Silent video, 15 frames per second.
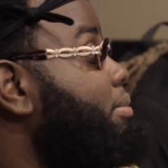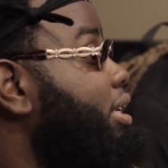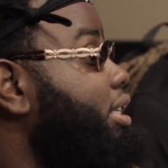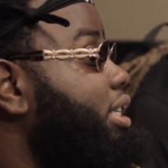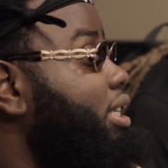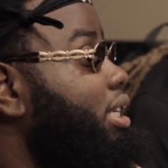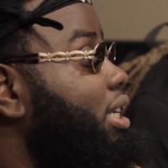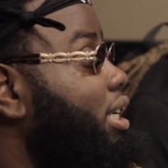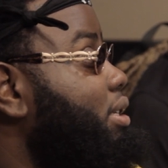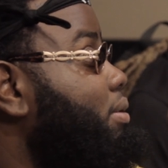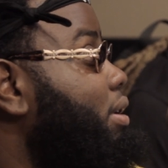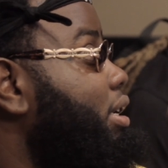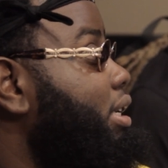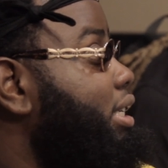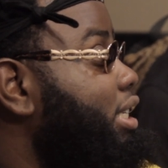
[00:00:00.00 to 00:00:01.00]
mention, guess
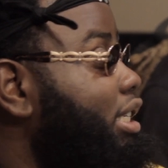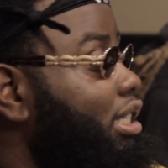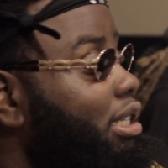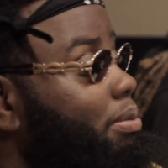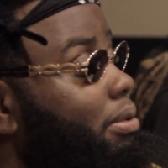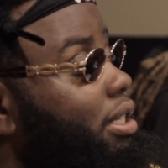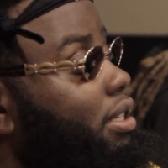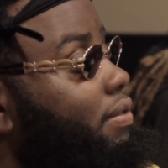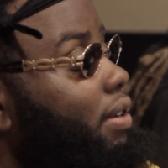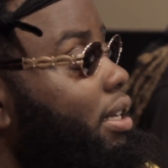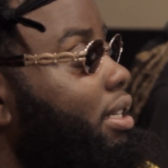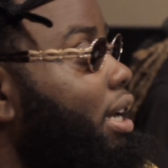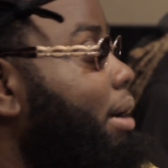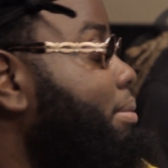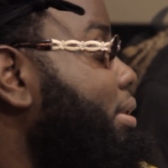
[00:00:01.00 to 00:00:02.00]
what? It's expensive
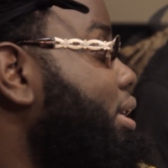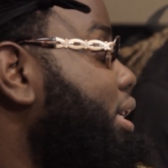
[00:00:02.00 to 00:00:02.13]
out there. I've been